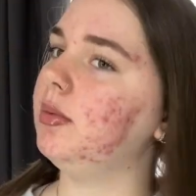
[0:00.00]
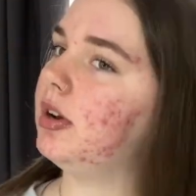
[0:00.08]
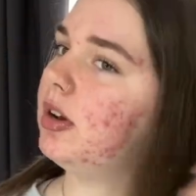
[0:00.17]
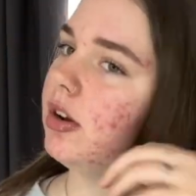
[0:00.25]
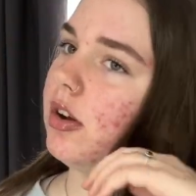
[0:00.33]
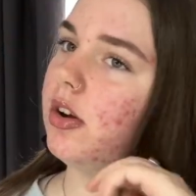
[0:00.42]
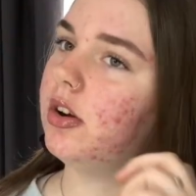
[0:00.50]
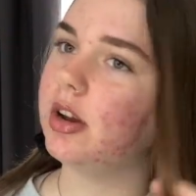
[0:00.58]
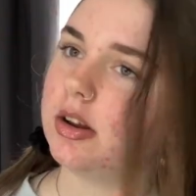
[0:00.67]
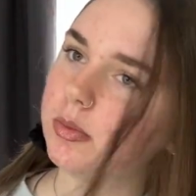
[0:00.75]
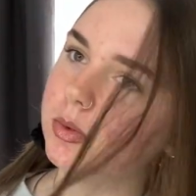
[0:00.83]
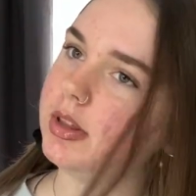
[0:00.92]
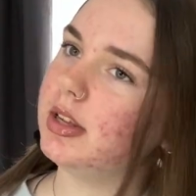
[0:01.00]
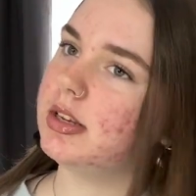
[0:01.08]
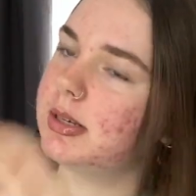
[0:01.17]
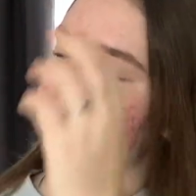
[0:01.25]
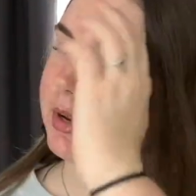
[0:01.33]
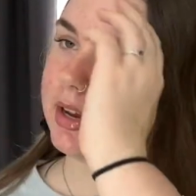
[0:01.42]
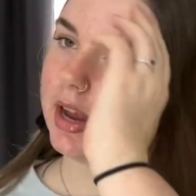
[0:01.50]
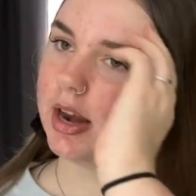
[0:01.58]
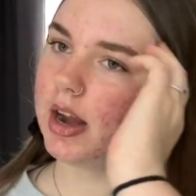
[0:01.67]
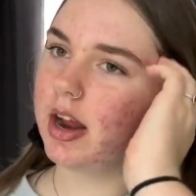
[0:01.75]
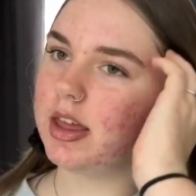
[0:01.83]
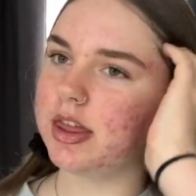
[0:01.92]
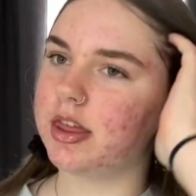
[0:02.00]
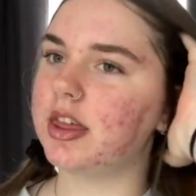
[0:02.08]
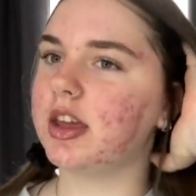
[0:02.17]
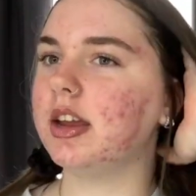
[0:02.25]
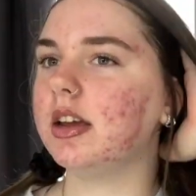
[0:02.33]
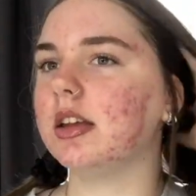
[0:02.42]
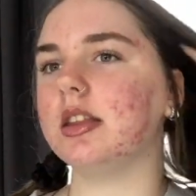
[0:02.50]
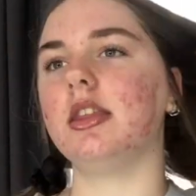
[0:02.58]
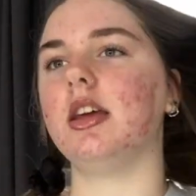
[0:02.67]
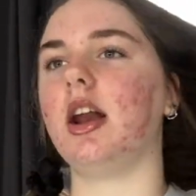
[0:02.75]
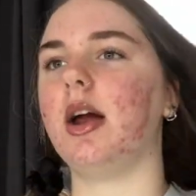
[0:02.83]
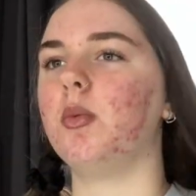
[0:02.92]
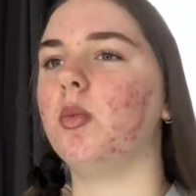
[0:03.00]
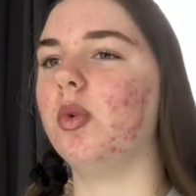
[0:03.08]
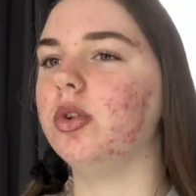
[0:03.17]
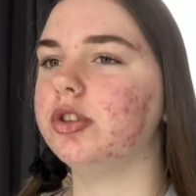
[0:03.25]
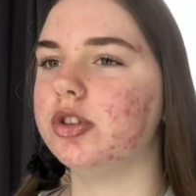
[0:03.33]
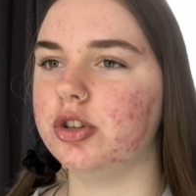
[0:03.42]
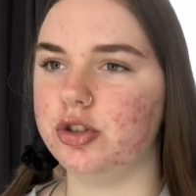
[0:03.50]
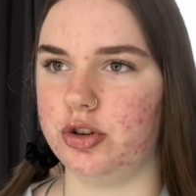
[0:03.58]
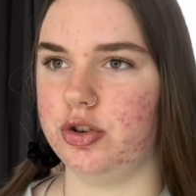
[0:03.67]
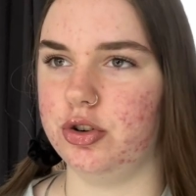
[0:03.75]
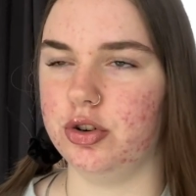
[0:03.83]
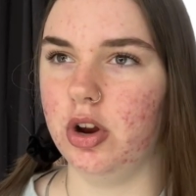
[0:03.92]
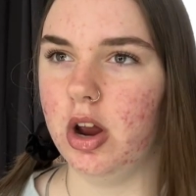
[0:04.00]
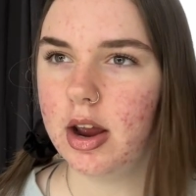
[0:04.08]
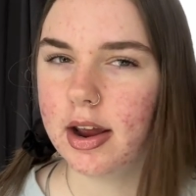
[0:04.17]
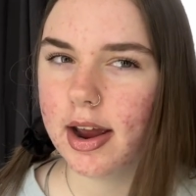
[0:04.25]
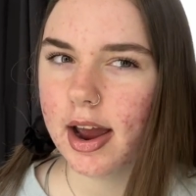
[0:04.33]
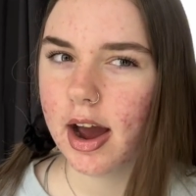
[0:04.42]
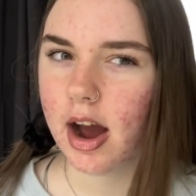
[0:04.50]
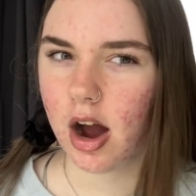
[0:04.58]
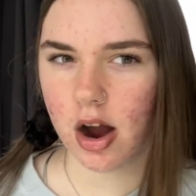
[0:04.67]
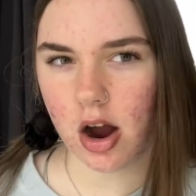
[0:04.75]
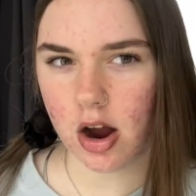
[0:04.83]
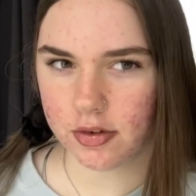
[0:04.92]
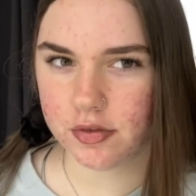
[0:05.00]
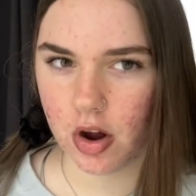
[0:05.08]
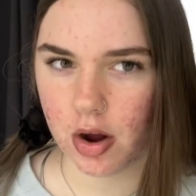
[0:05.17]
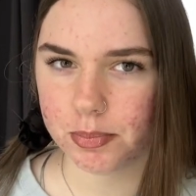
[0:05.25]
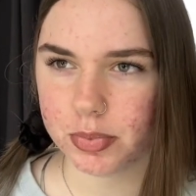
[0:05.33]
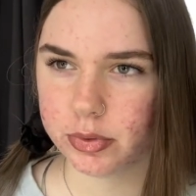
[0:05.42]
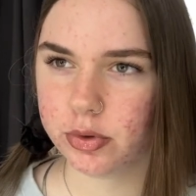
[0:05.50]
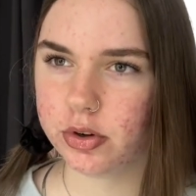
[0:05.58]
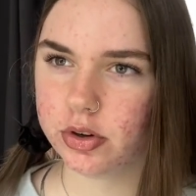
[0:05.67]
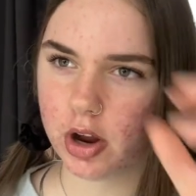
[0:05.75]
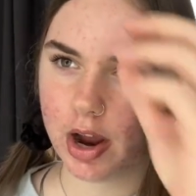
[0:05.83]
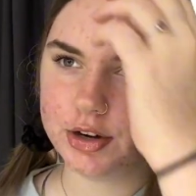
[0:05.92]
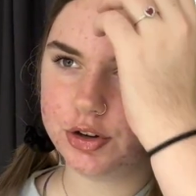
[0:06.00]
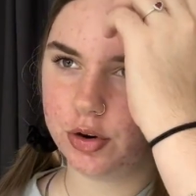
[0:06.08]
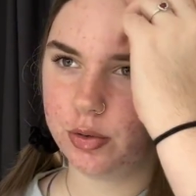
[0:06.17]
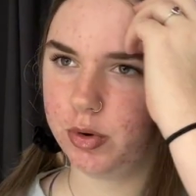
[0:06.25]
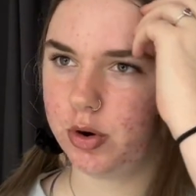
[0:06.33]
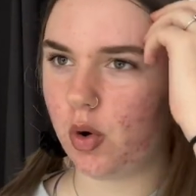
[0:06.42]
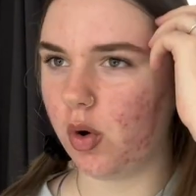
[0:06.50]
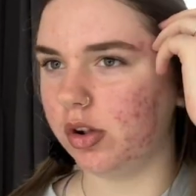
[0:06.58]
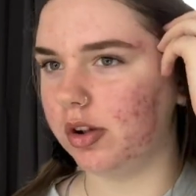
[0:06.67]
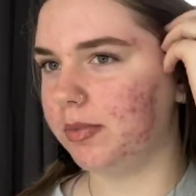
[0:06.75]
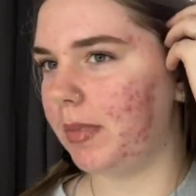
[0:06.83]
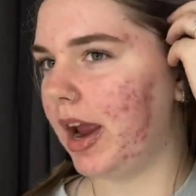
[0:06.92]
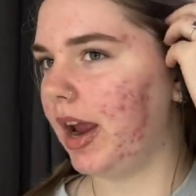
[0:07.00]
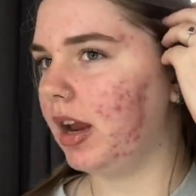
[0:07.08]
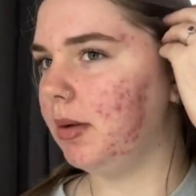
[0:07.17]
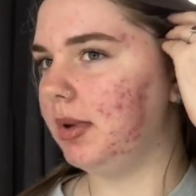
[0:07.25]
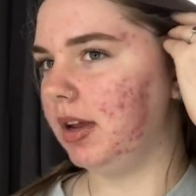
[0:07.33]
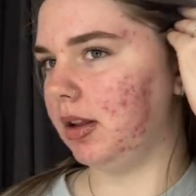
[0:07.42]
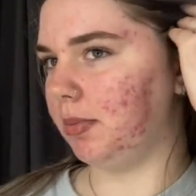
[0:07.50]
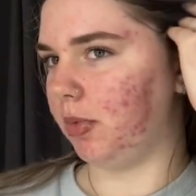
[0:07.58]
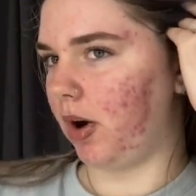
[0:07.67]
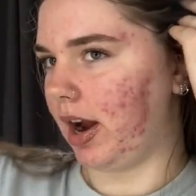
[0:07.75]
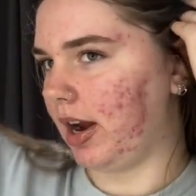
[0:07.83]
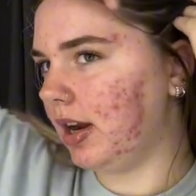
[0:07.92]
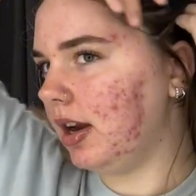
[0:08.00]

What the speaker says: we're gonna go in with this bit, and I think that I want to do a half up look. I don't want all of my hair to be in a braid.